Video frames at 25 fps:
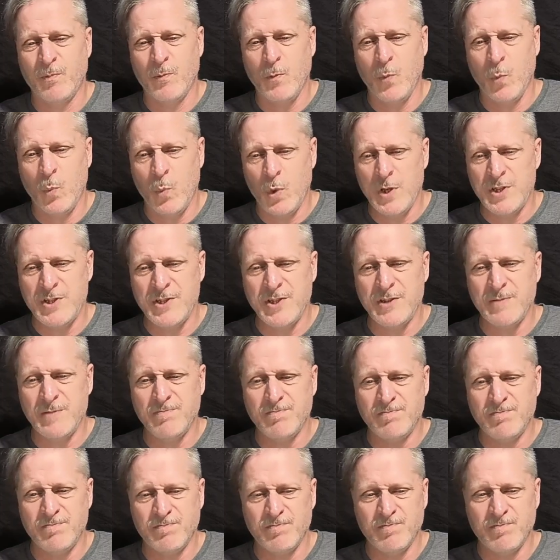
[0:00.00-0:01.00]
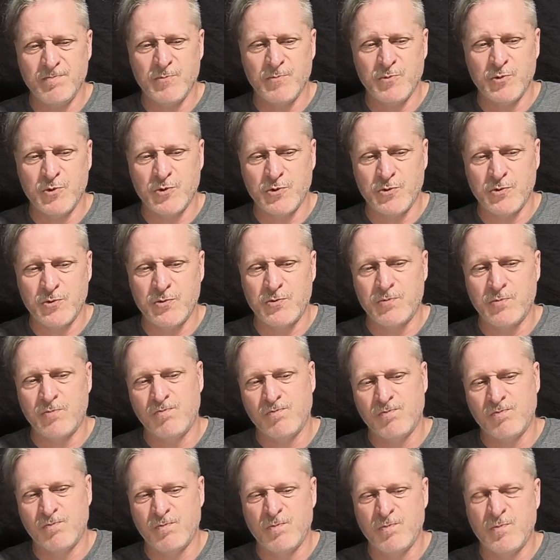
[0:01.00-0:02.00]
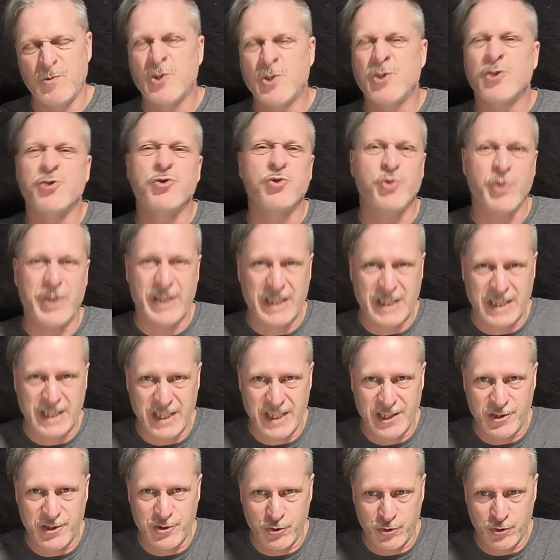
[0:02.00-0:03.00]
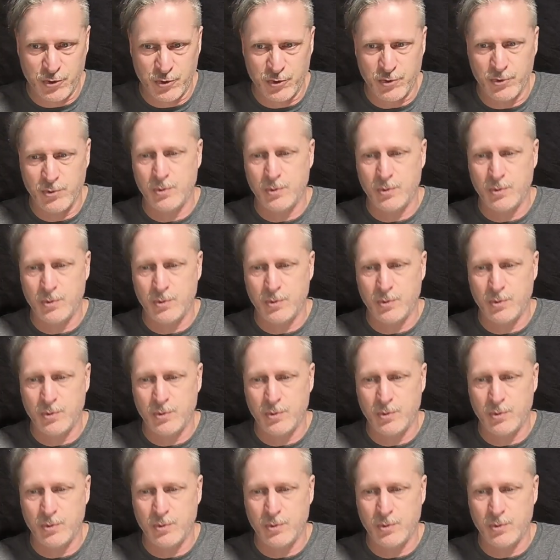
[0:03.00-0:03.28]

wasn't strictly true.